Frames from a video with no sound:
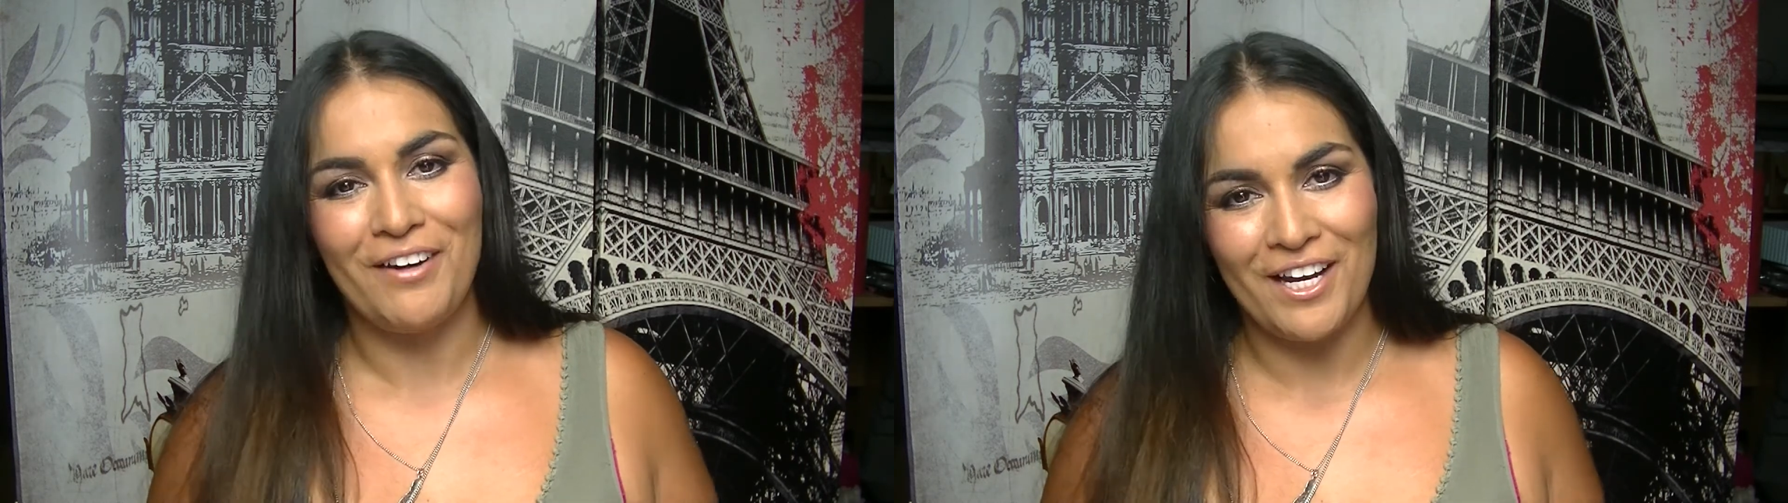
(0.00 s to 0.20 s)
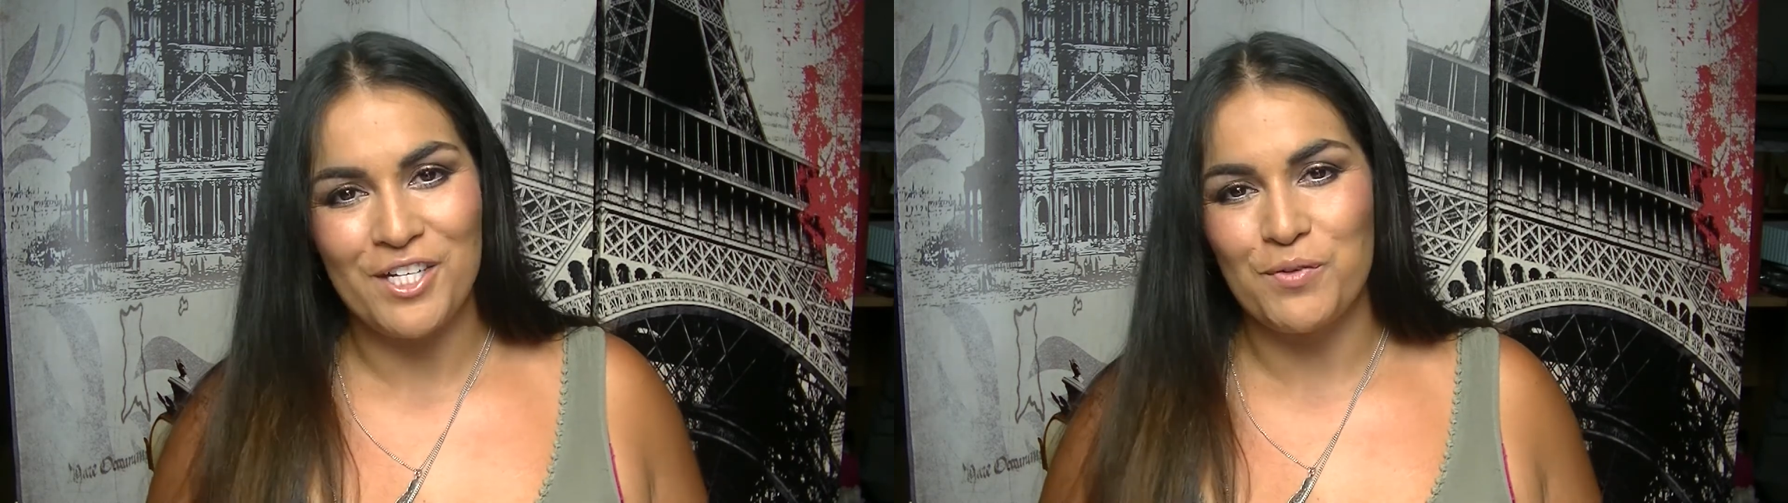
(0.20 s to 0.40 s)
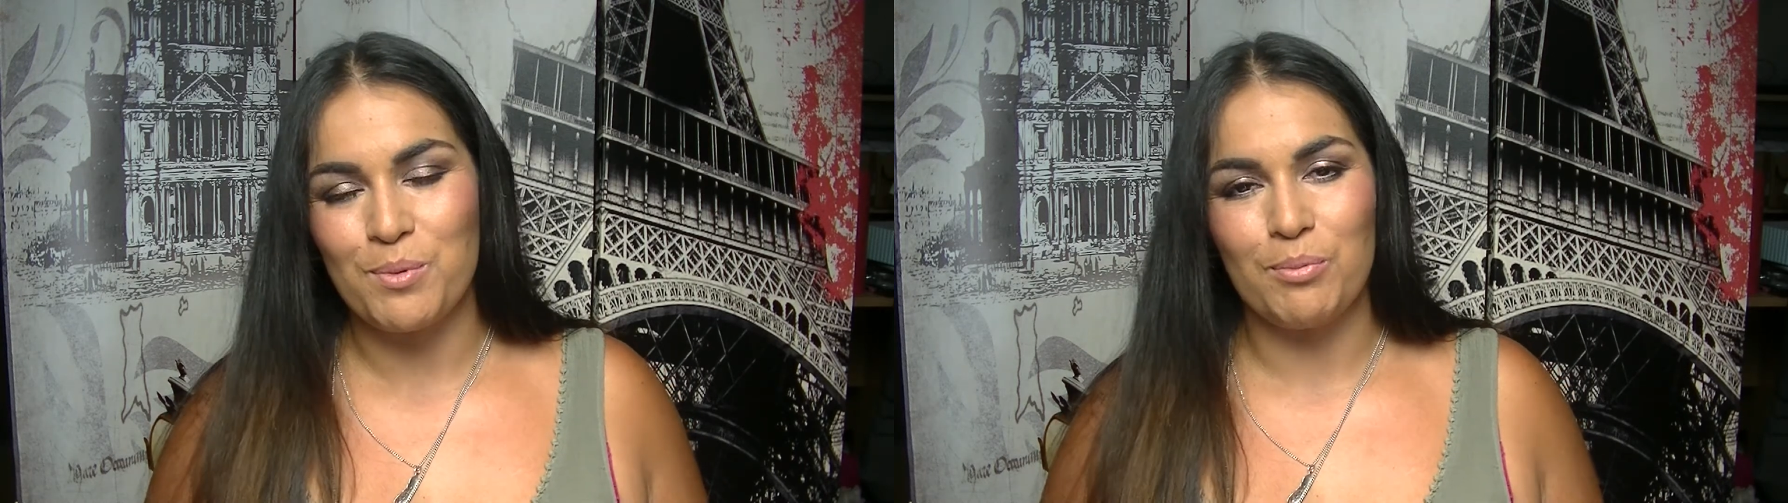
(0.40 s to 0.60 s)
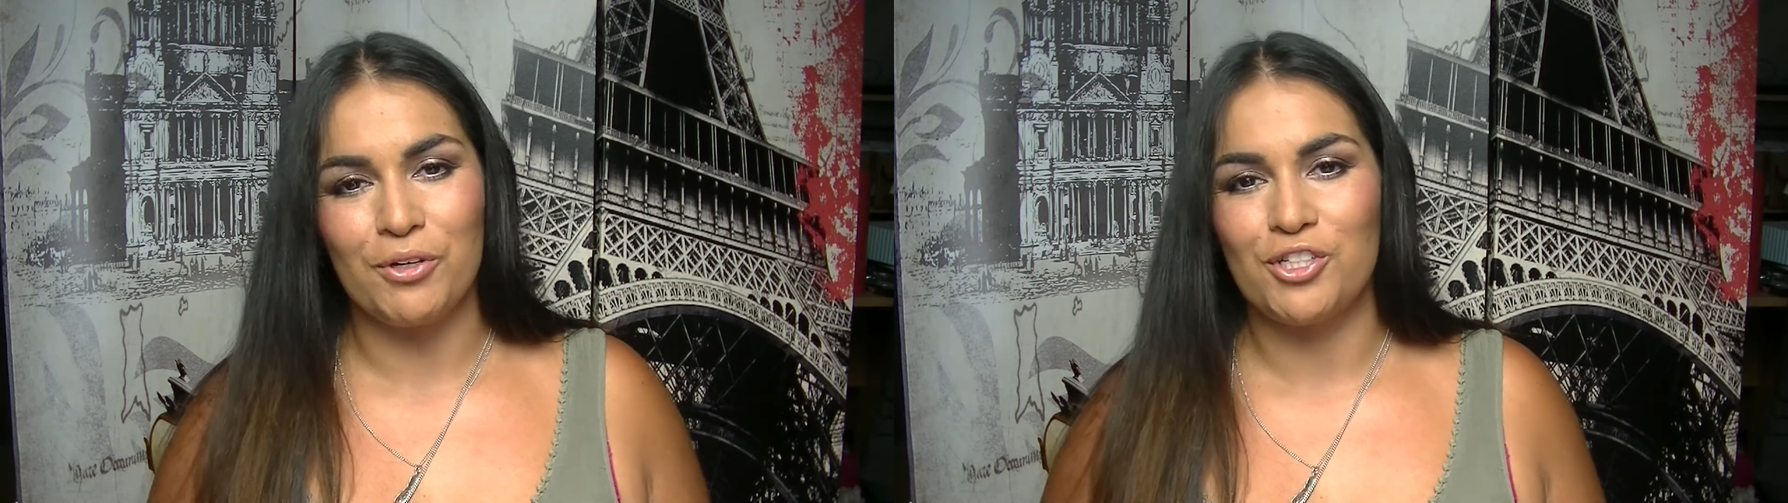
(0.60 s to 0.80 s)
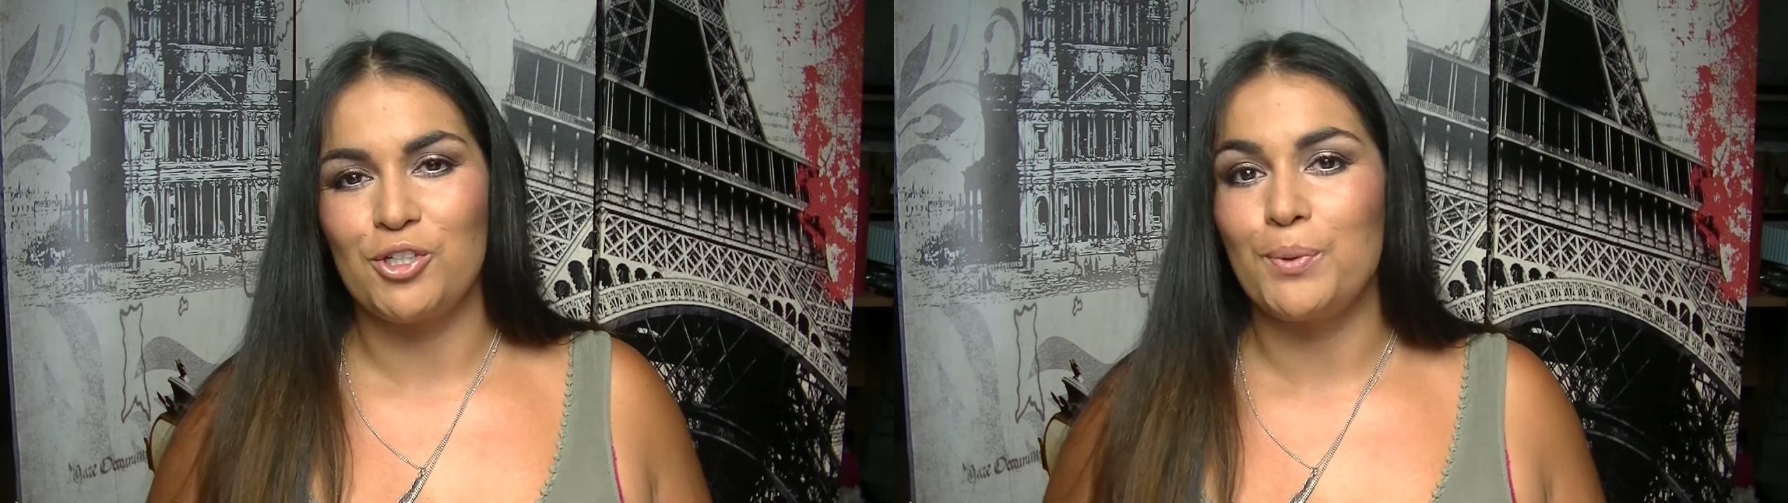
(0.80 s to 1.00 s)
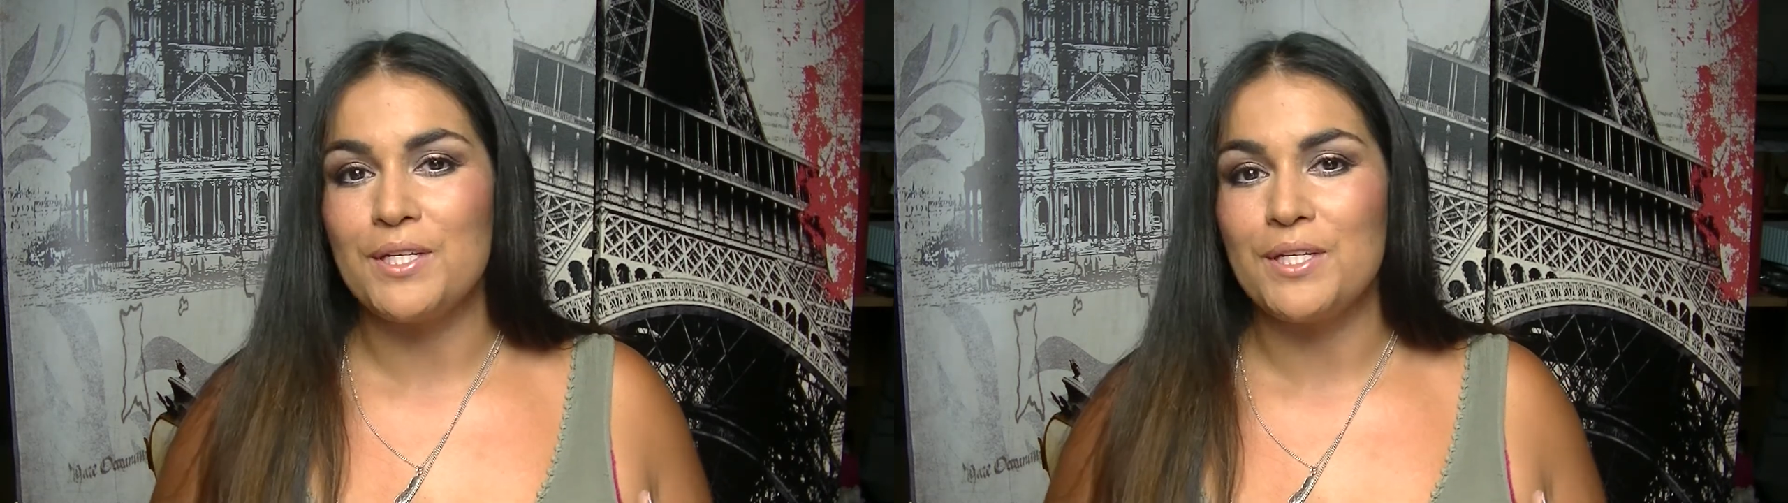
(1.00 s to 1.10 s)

range from the Body Shop